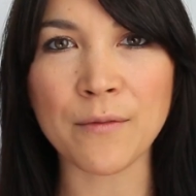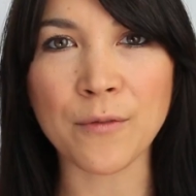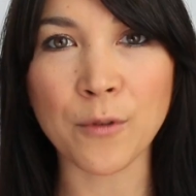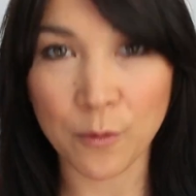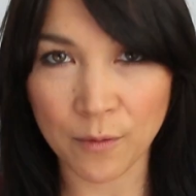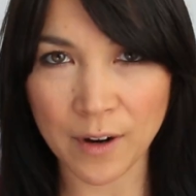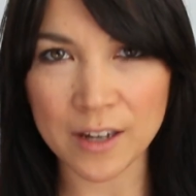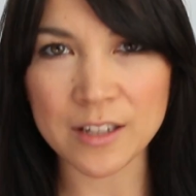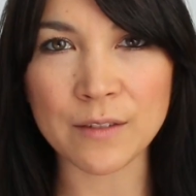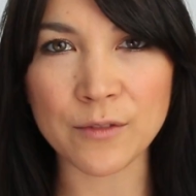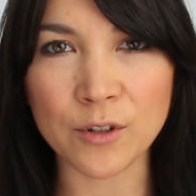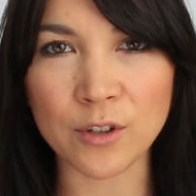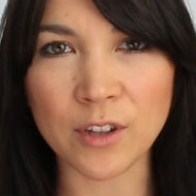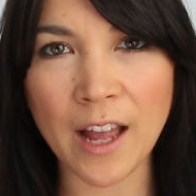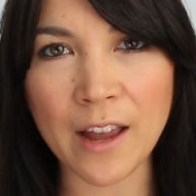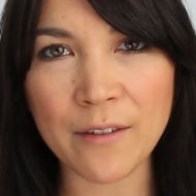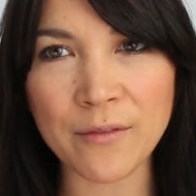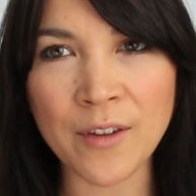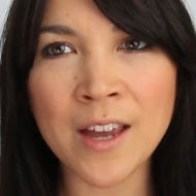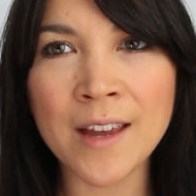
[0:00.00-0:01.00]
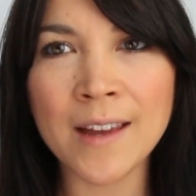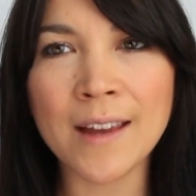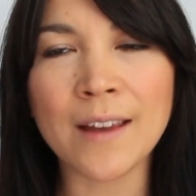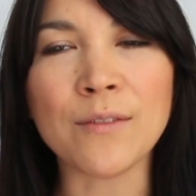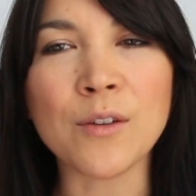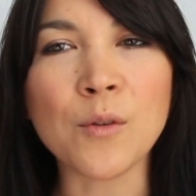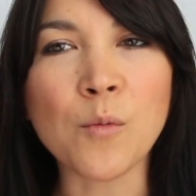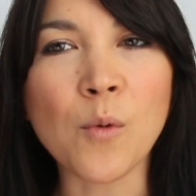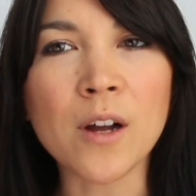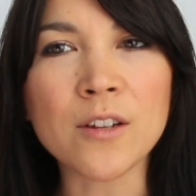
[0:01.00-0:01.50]
for the rest of your life.
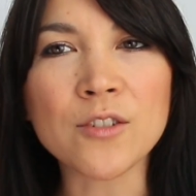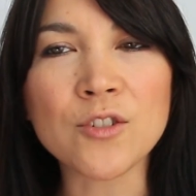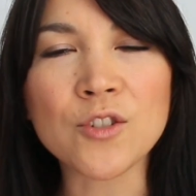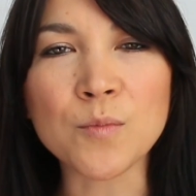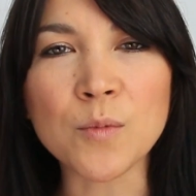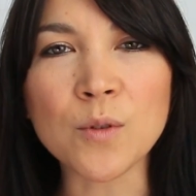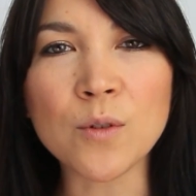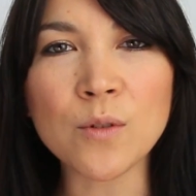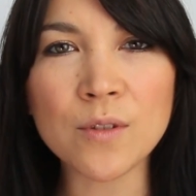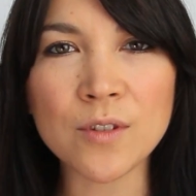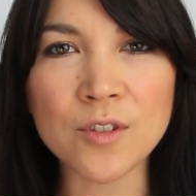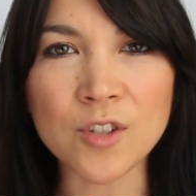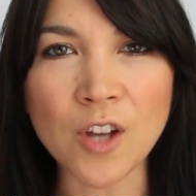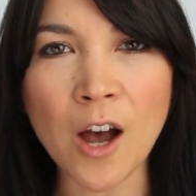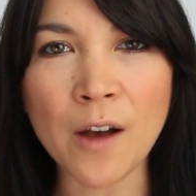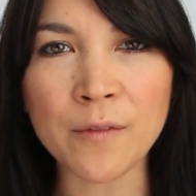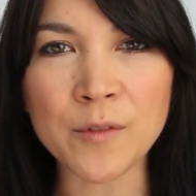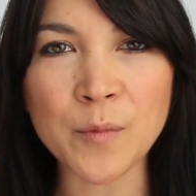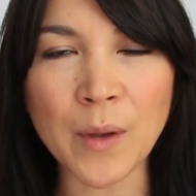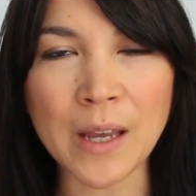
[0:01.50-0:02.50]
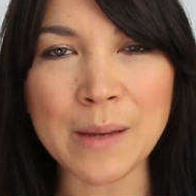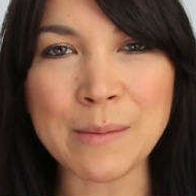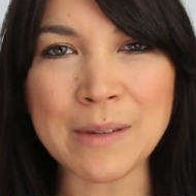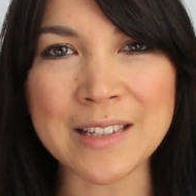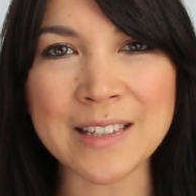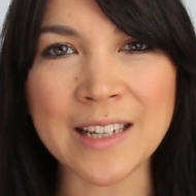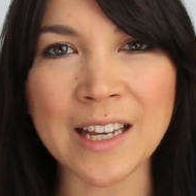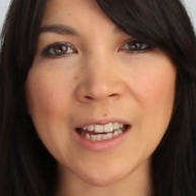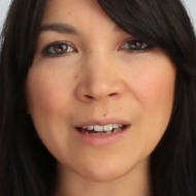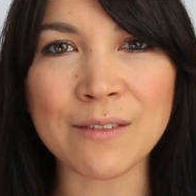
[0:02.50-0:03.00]
If you want smooth, soft baby
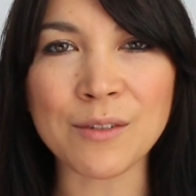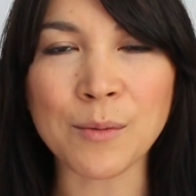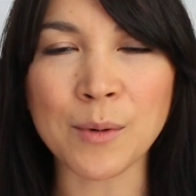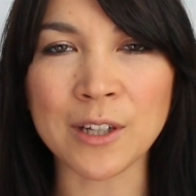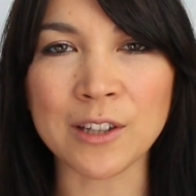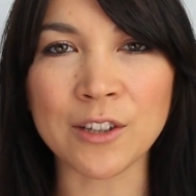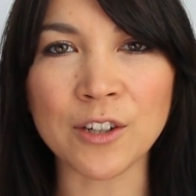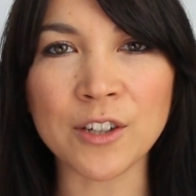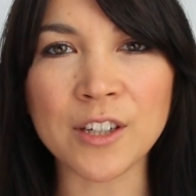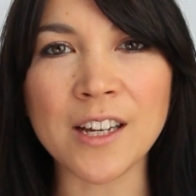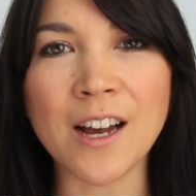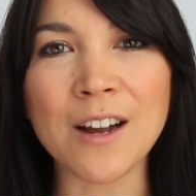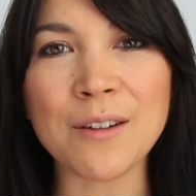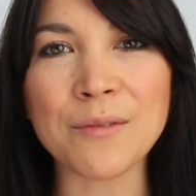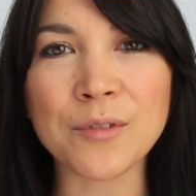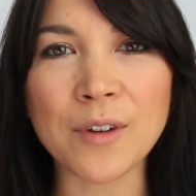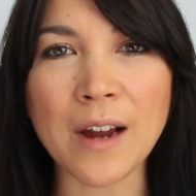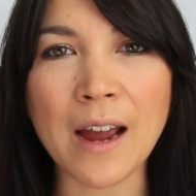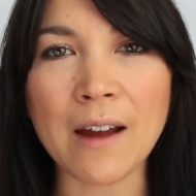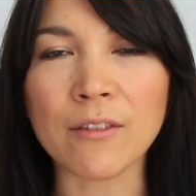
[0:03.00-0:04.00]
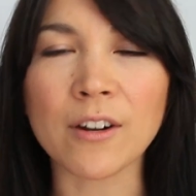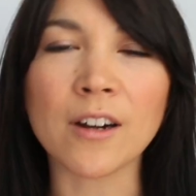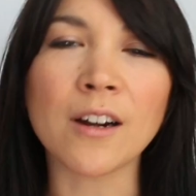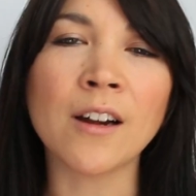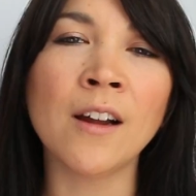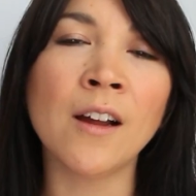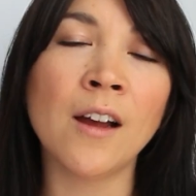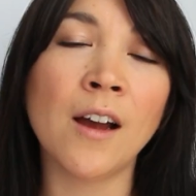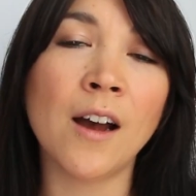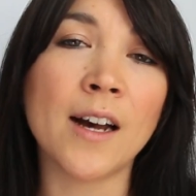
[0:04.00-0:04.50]
skin, if you want to look young forever,
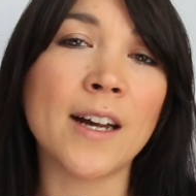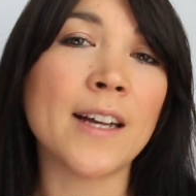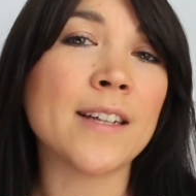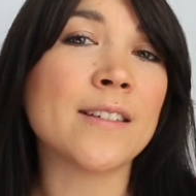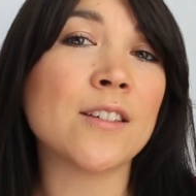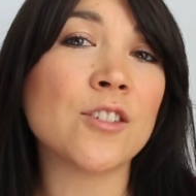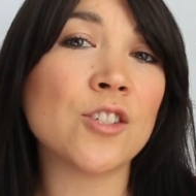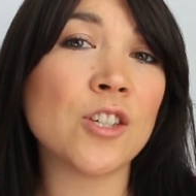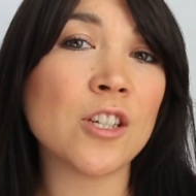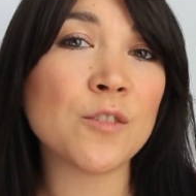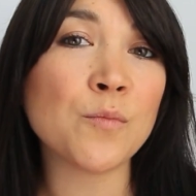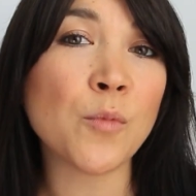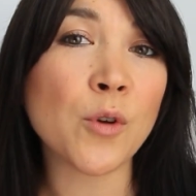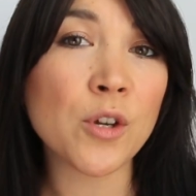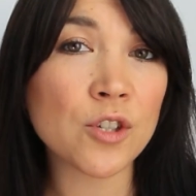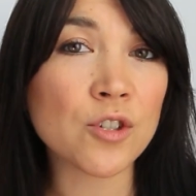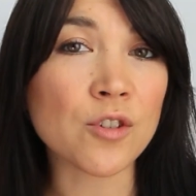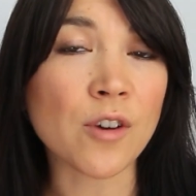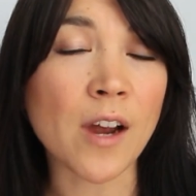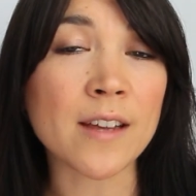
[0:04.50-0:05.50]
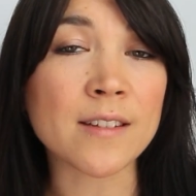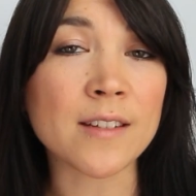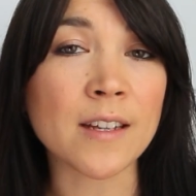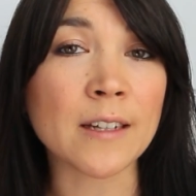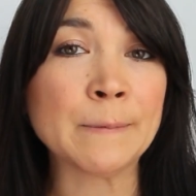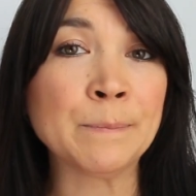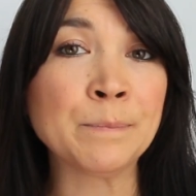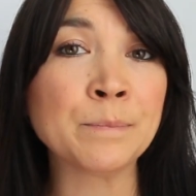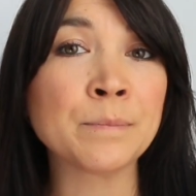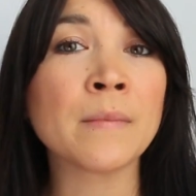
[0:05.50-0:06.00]
I suggest
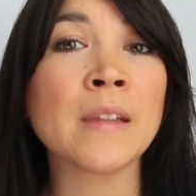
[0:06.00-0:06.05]
moisturizing.